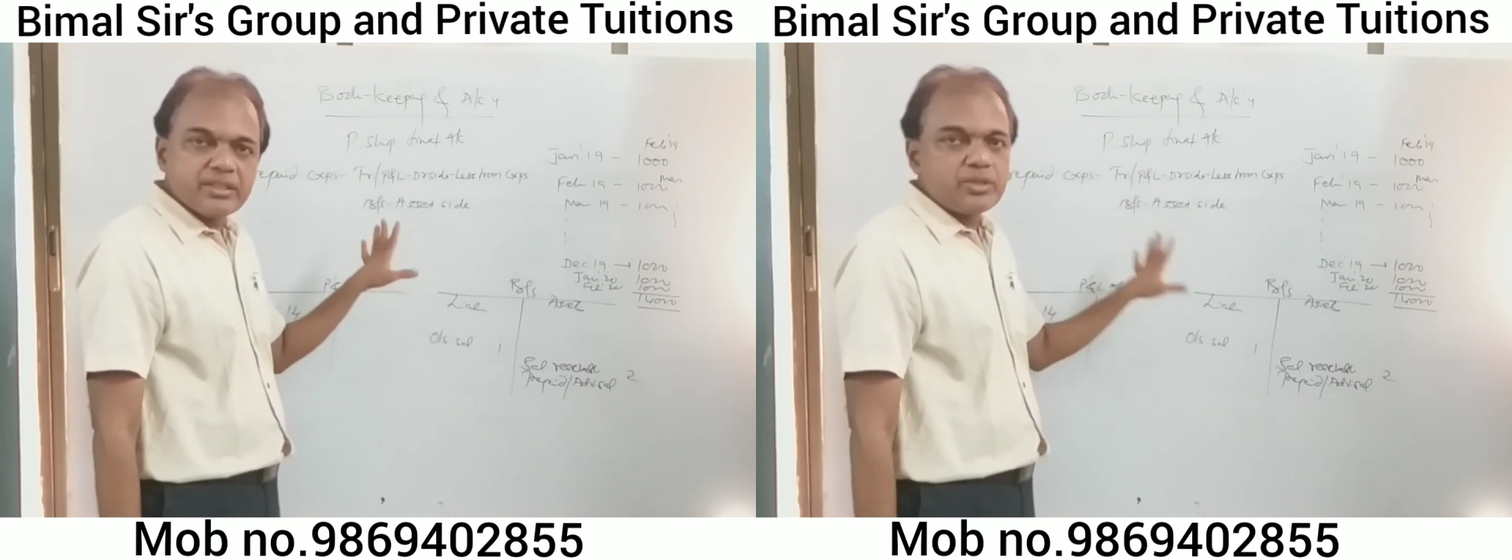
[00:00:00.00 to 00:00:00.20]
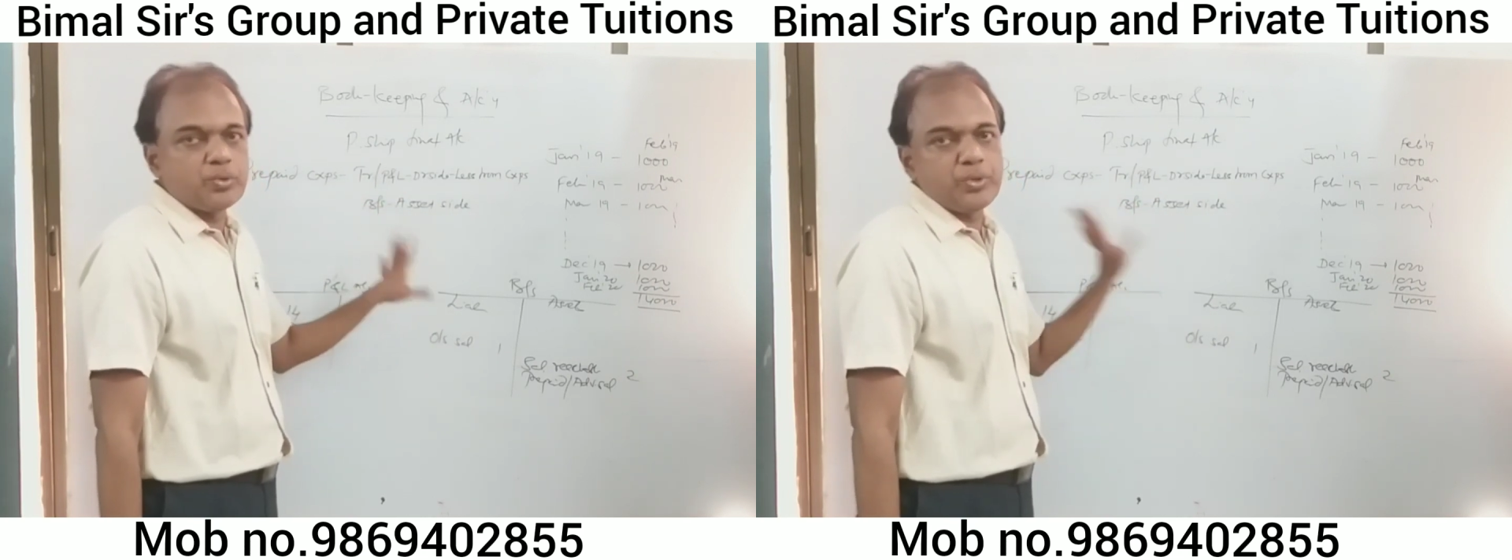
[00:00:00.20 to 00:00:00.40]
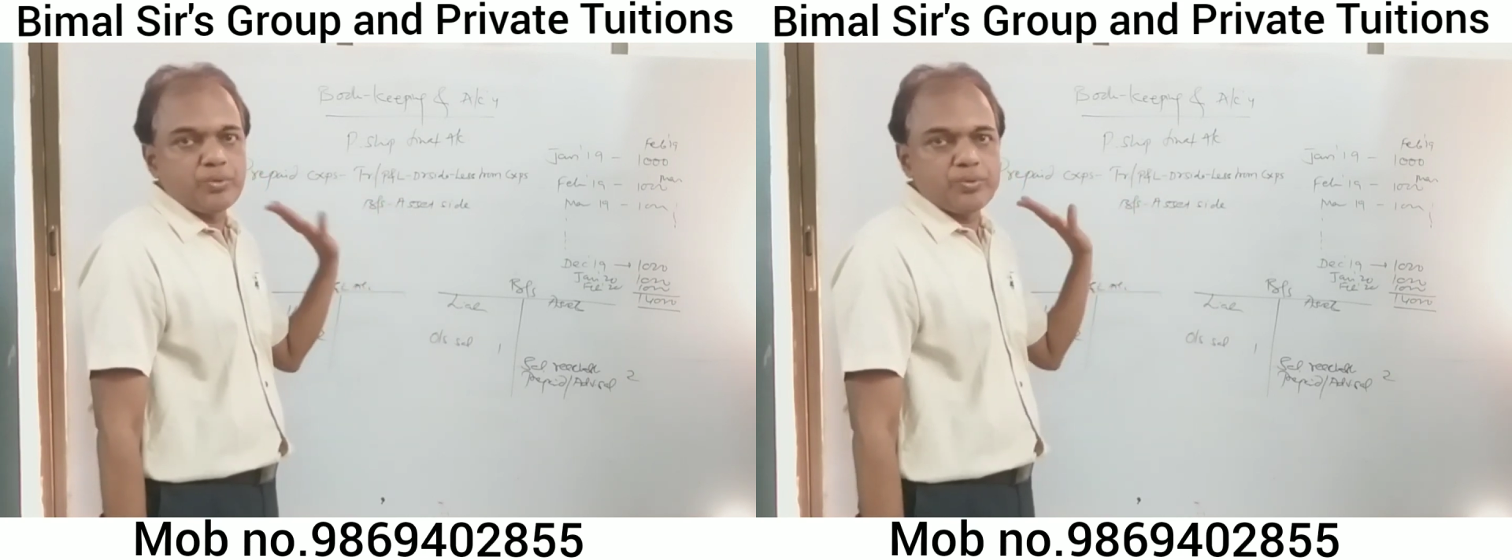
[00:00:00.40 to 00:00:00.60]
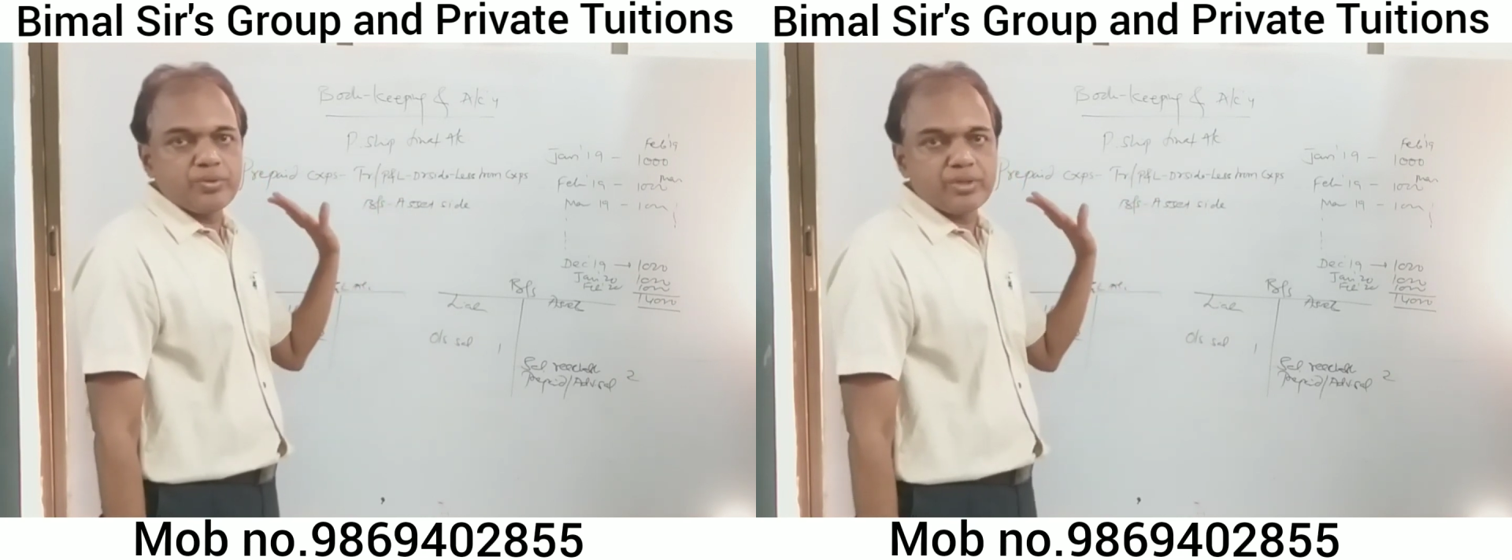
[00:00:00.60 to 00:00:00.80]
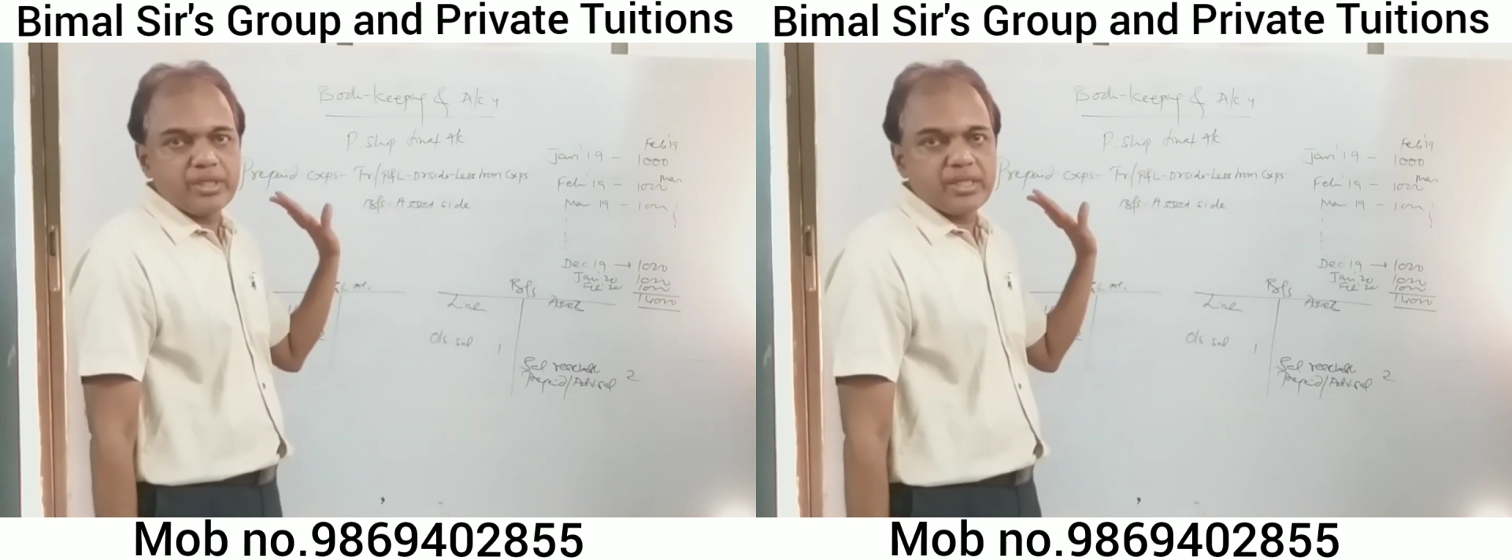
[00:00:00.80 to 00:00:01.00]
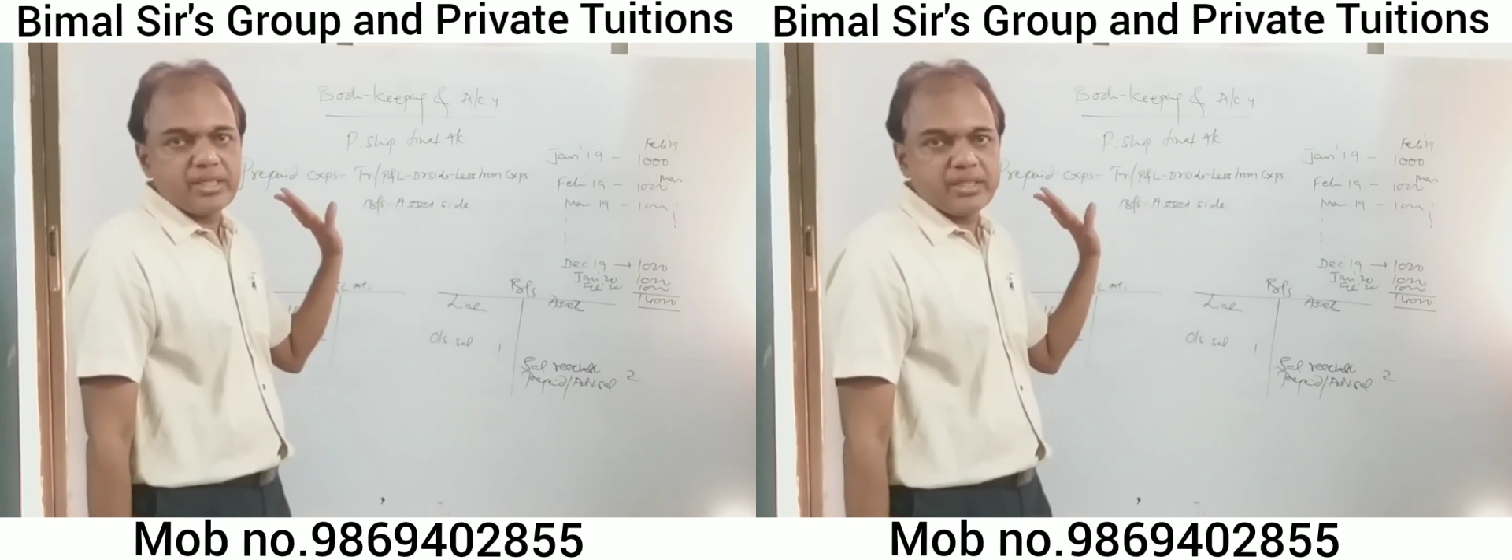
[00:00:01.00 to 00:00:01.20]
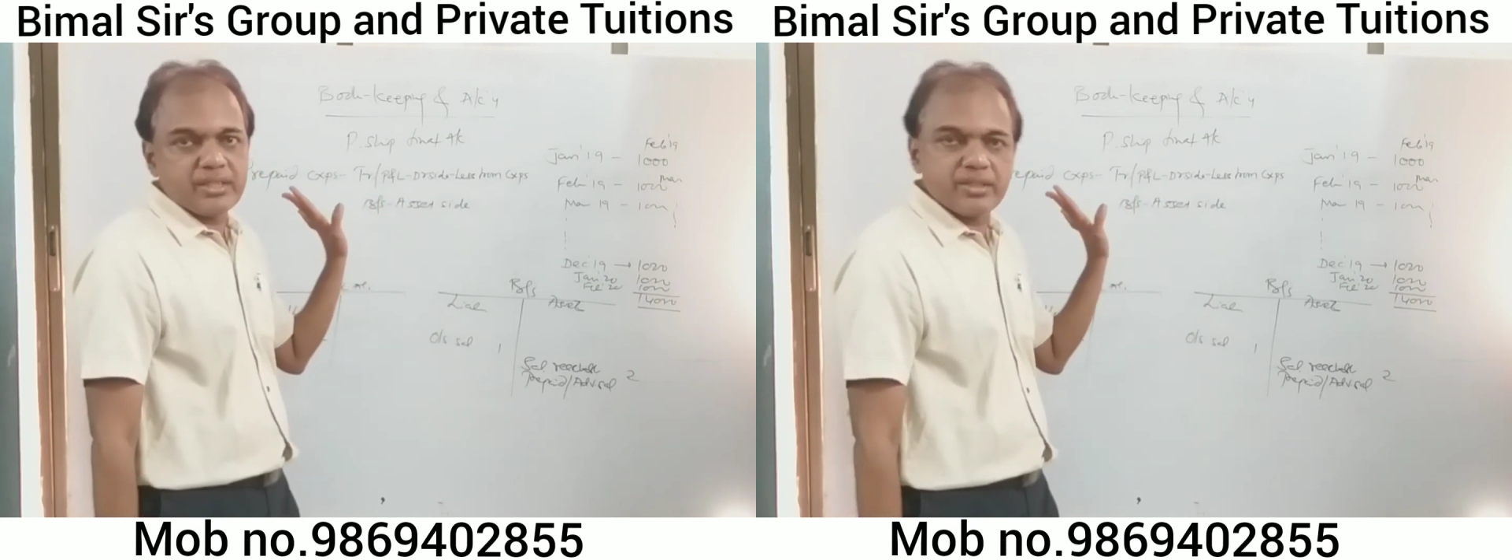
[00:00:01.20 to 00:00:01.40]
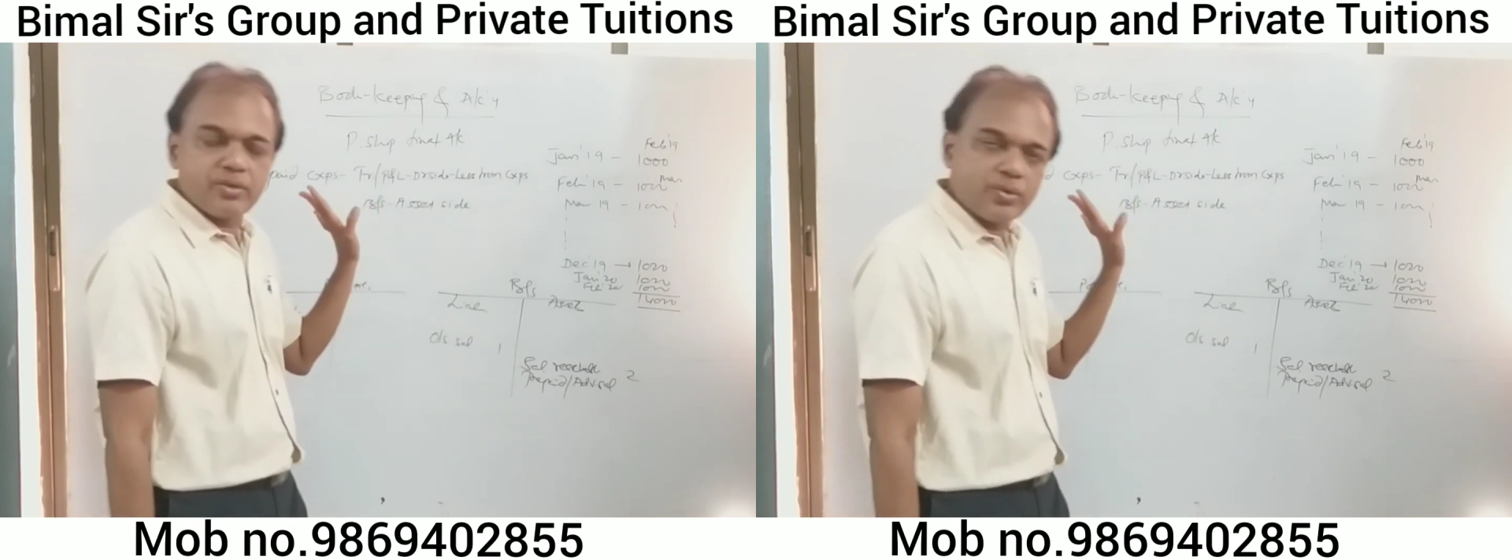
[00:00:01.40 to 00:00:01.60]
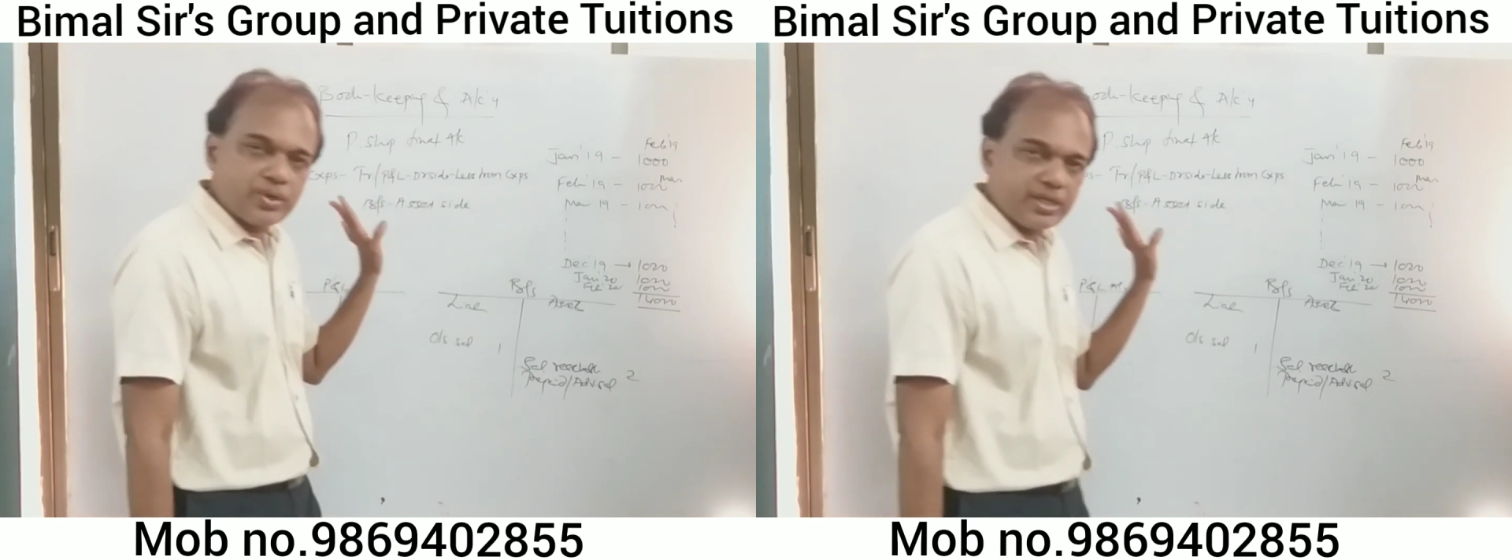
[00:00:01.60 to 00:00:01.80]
to you. Clear? Okay.